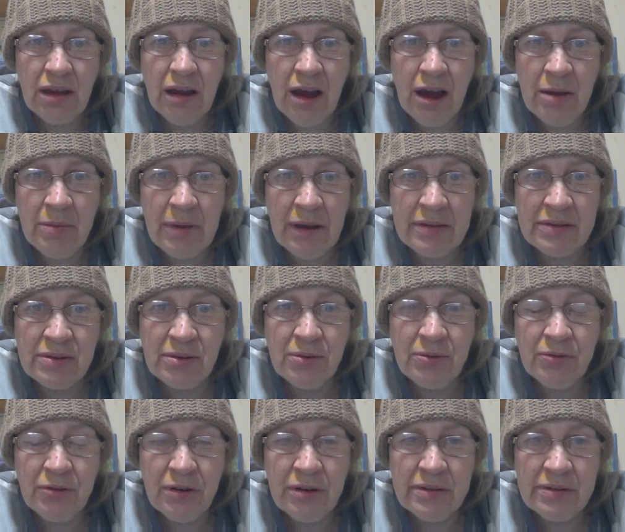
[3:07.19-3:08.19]
And that's all
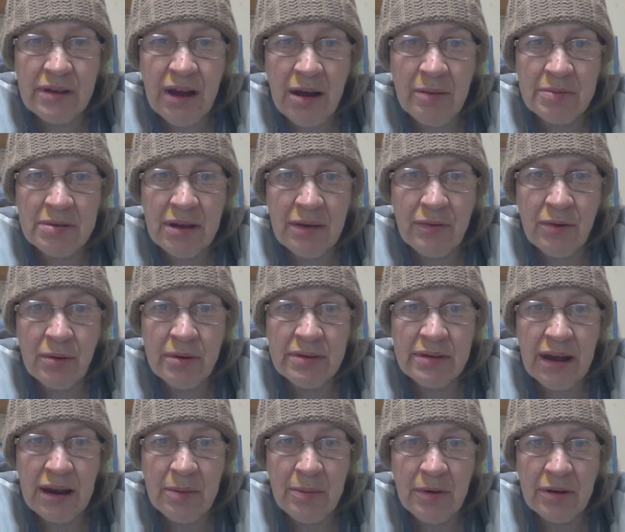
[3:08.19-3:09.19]
through Psalms. I've always
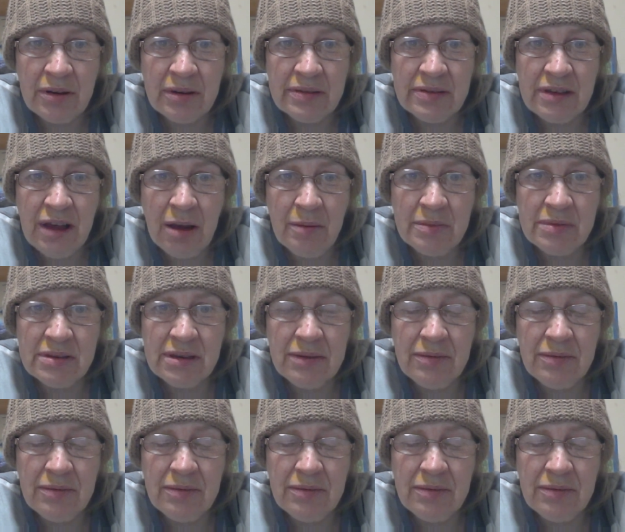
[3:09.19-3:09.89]
had a book of Psalms,